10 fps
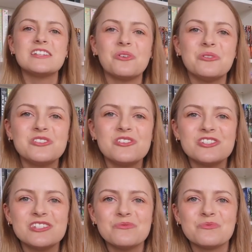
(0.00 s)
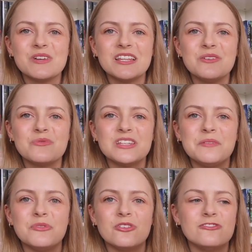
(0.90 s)
it's also just a really, really
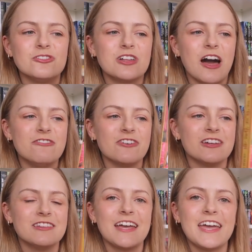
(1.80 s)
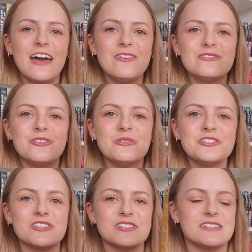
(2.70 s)
beautiful cover. Like, how
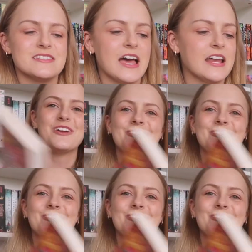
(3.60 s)
gorgeous is that?